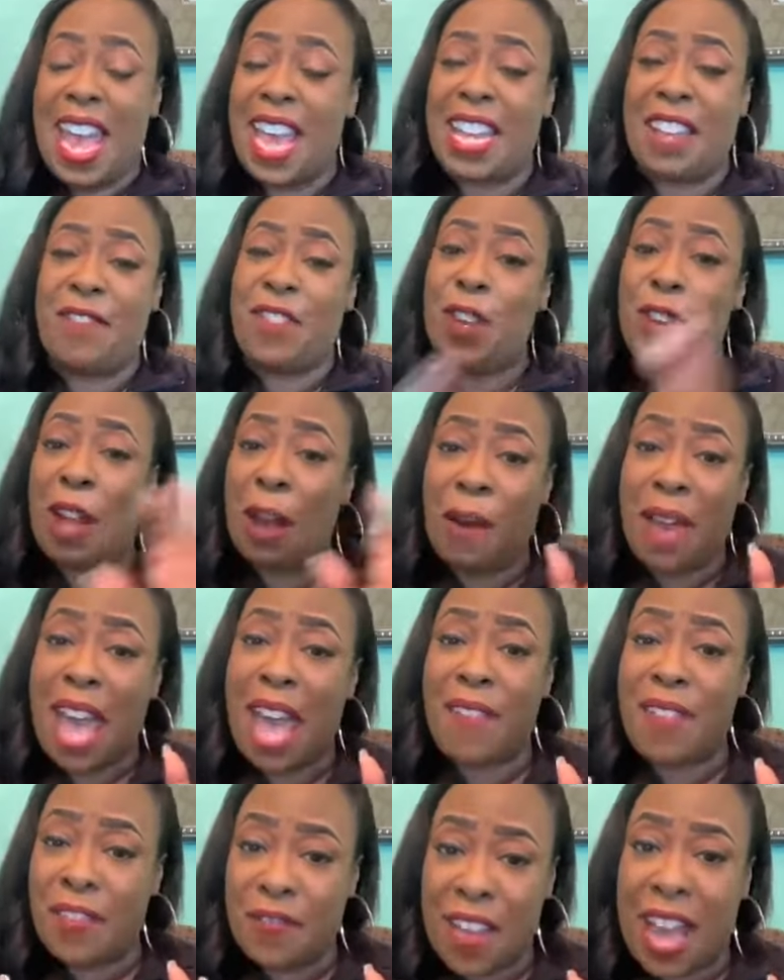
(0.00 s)
And if you don't
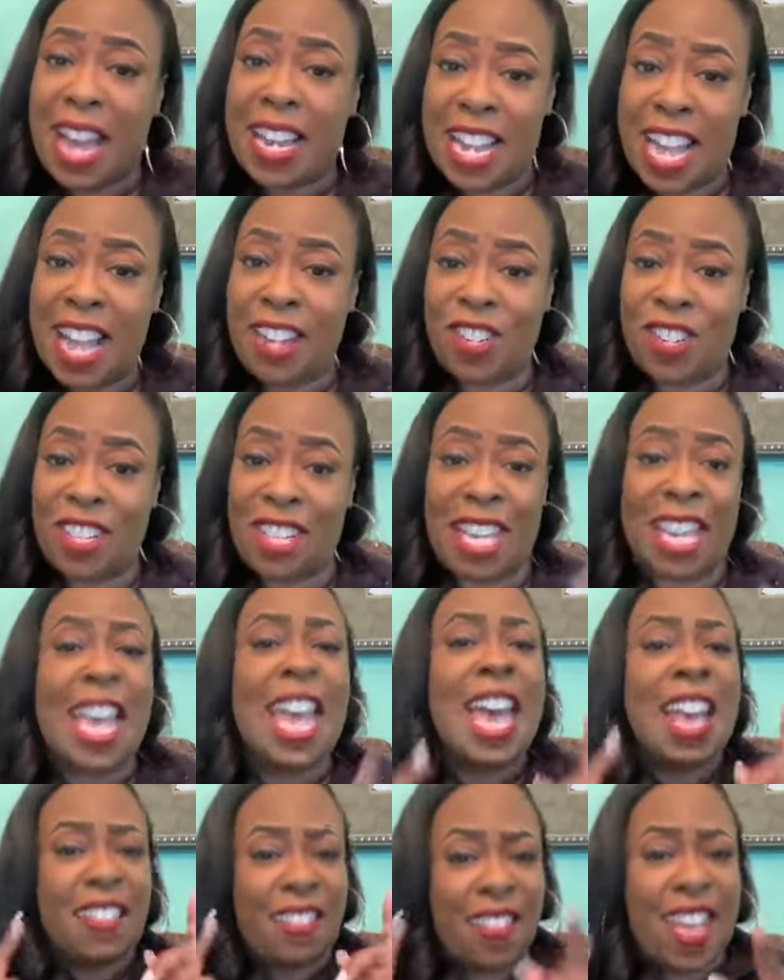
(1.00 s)
have it financially,
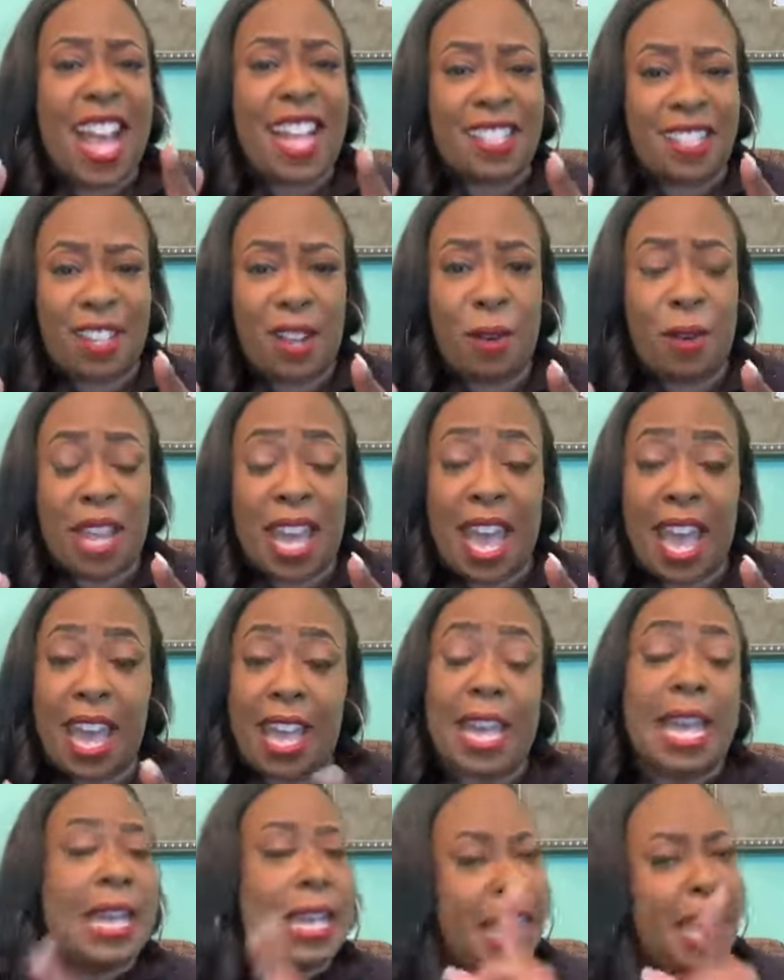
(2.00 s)
that's
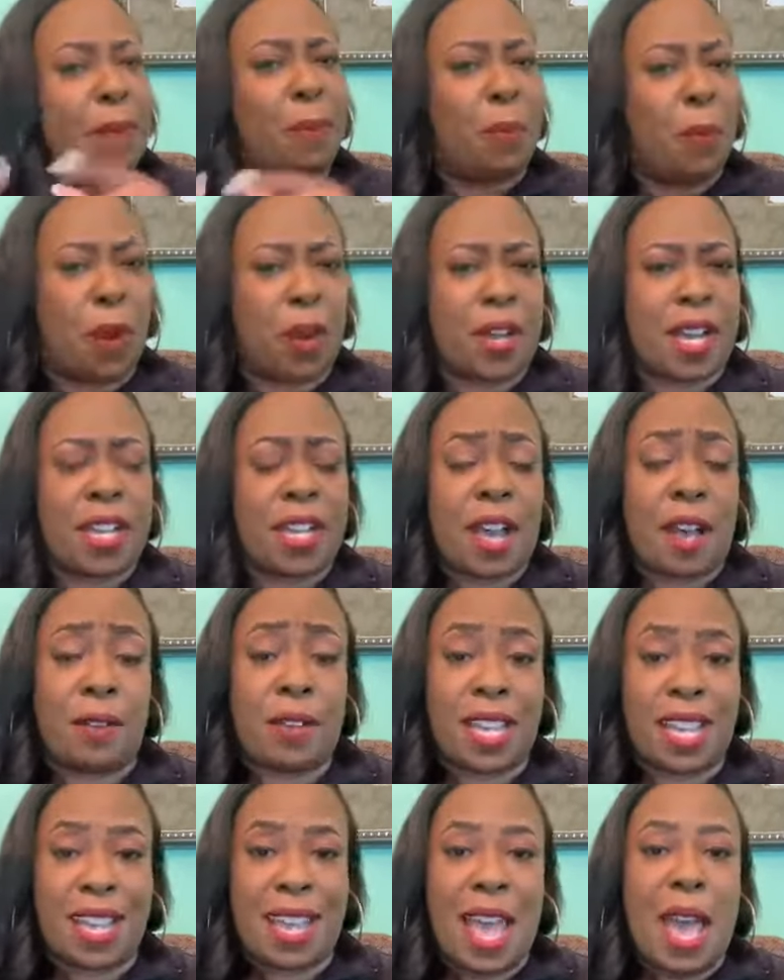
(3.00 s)
okay. Keep working
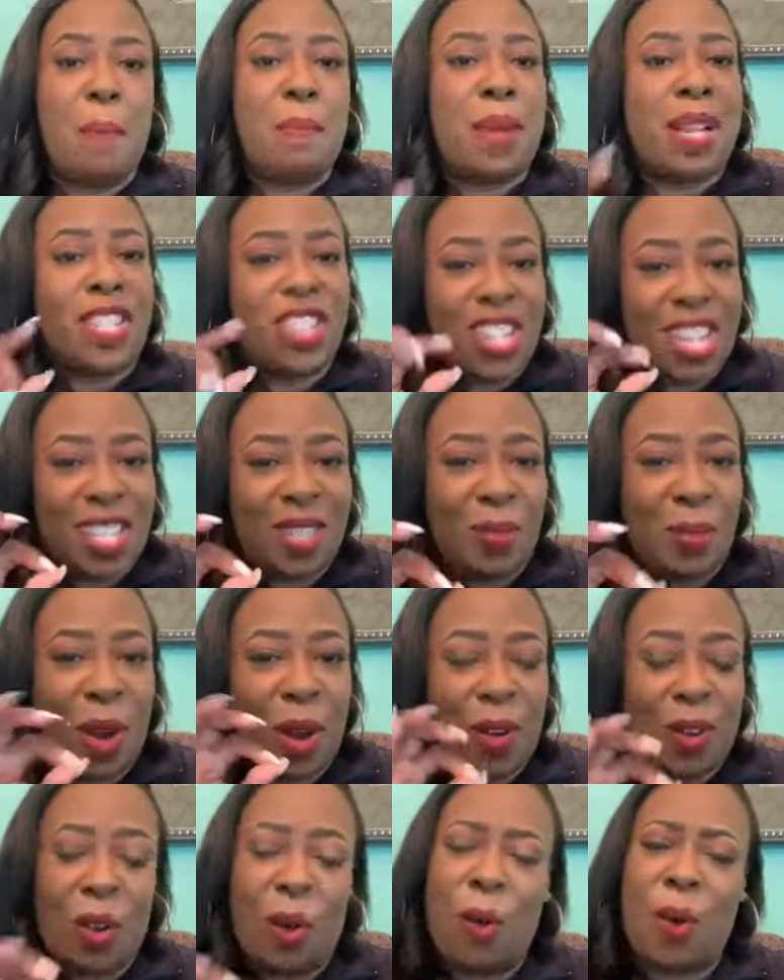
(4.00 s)
on it. But just
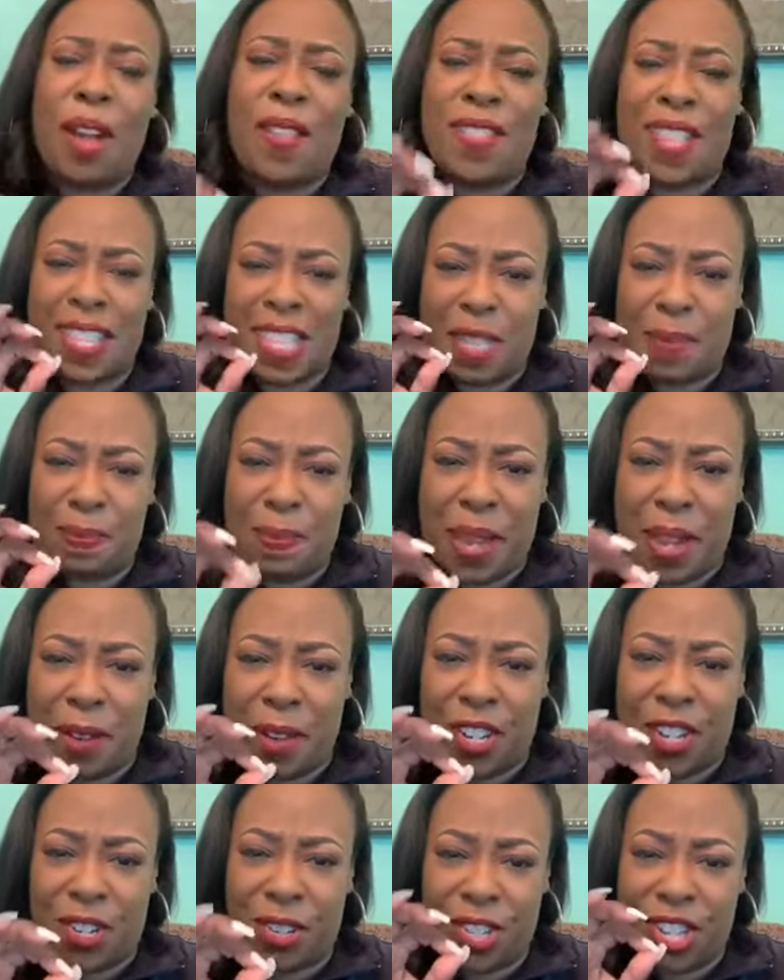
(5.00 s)
work on the
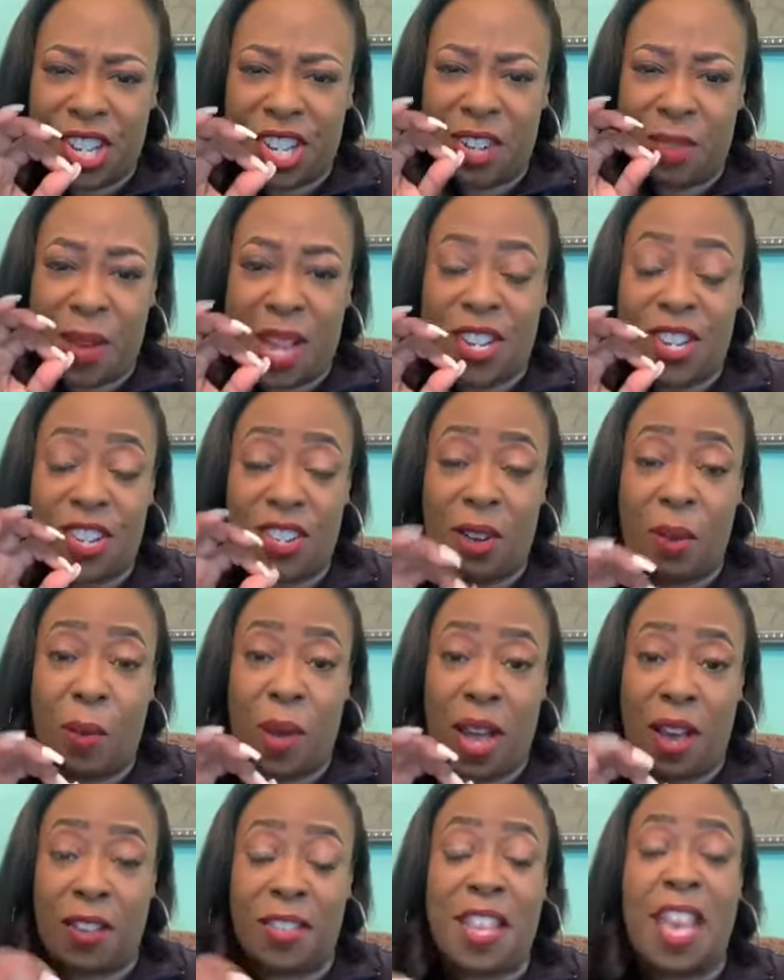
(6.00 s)
spiritual generational
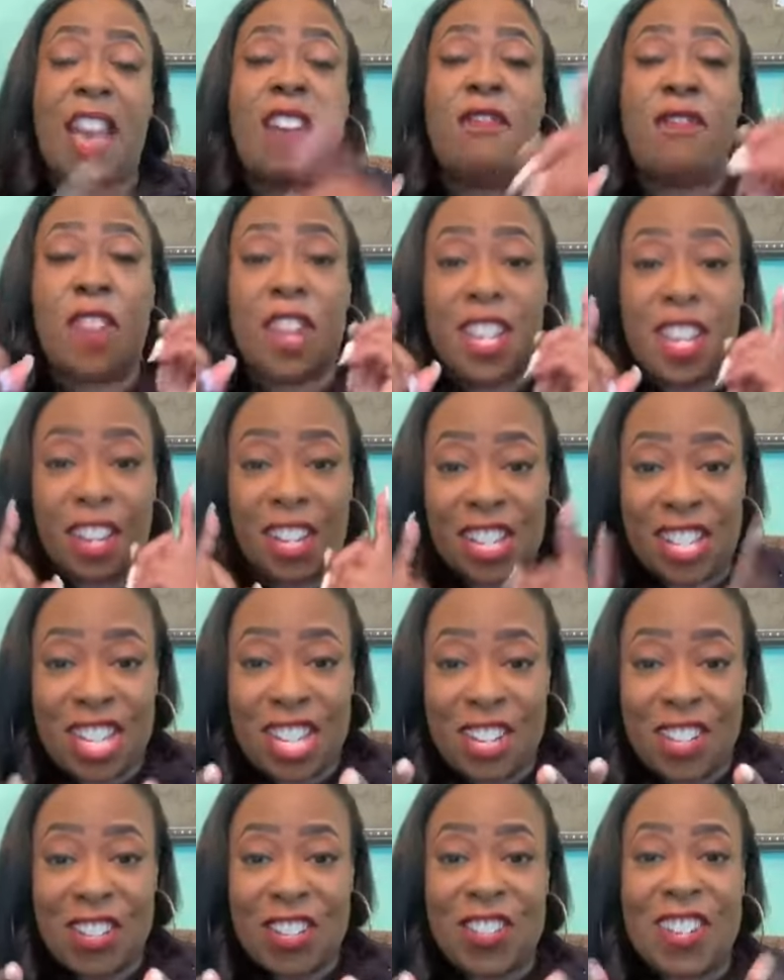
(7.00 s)
wealth for your
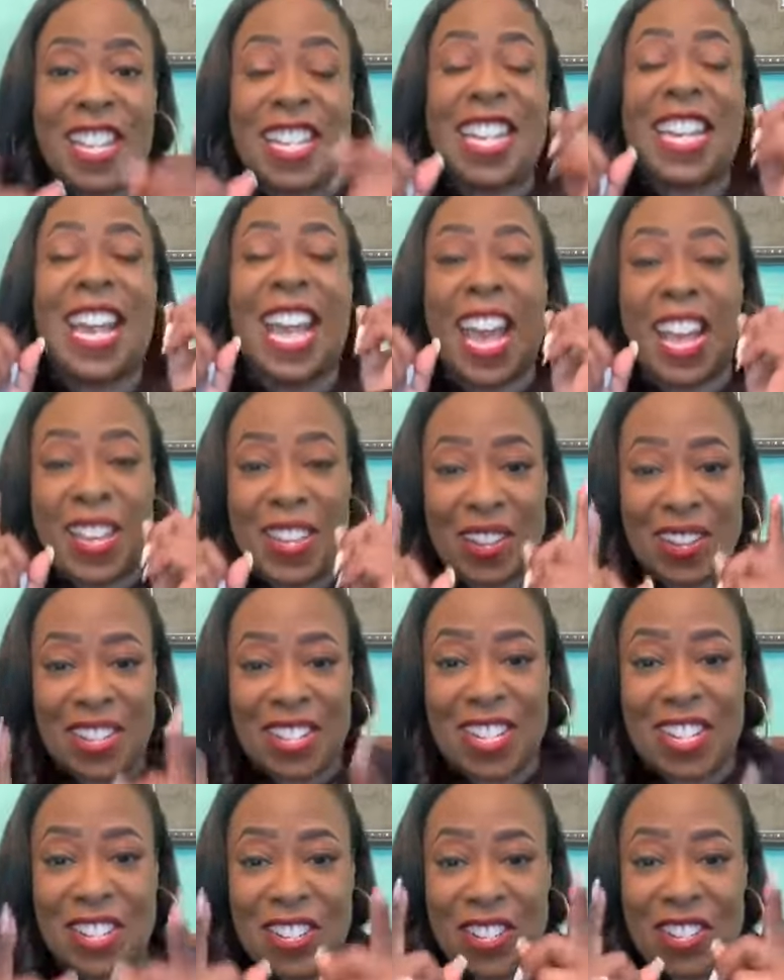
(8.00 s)
children and your
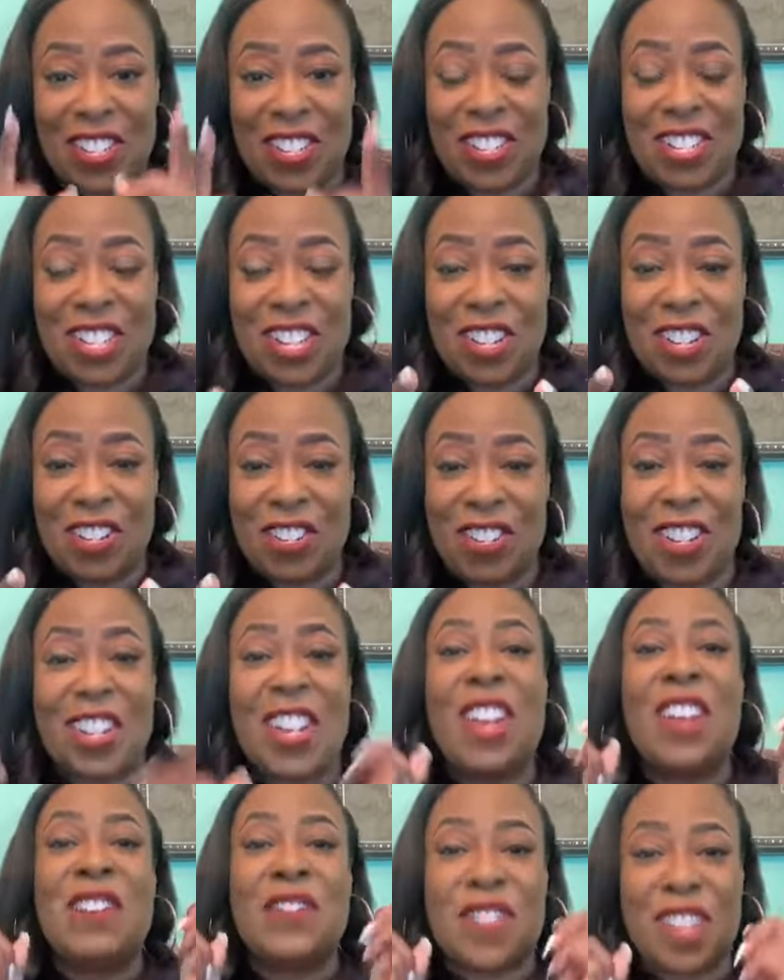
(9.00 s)
children's children
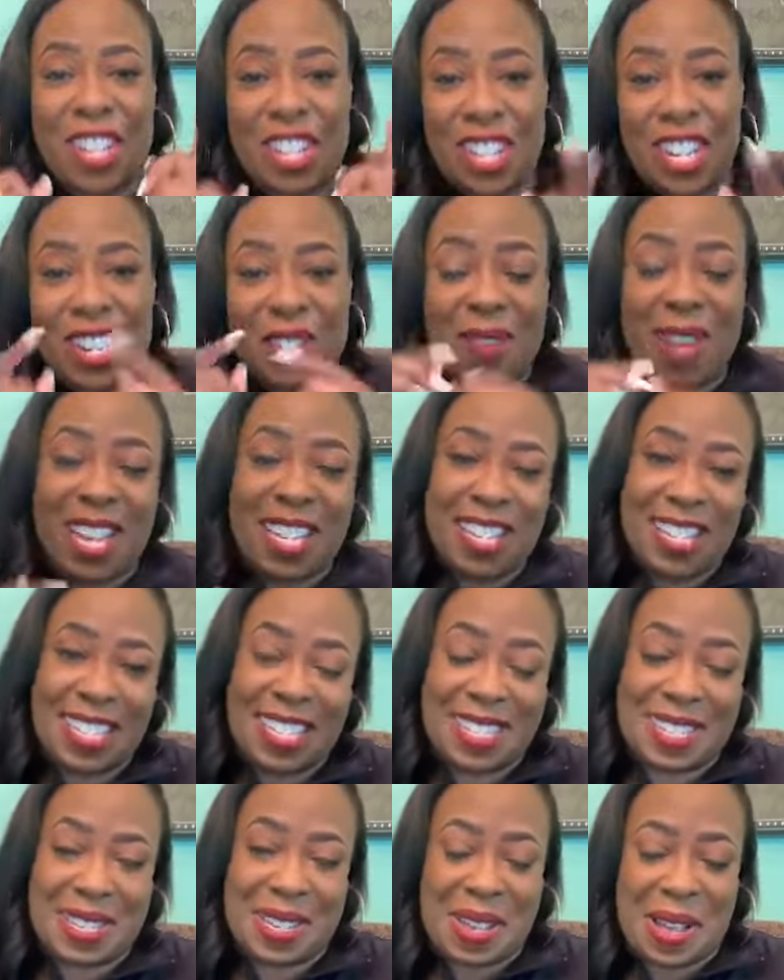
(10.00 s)
for
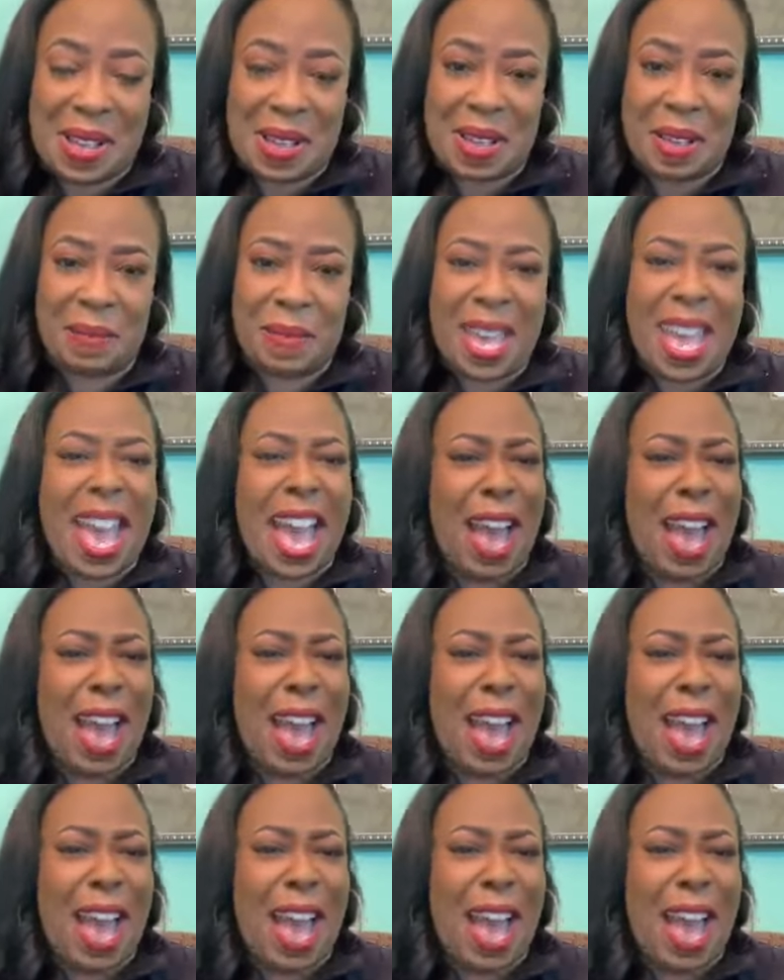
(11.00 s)
generations to come.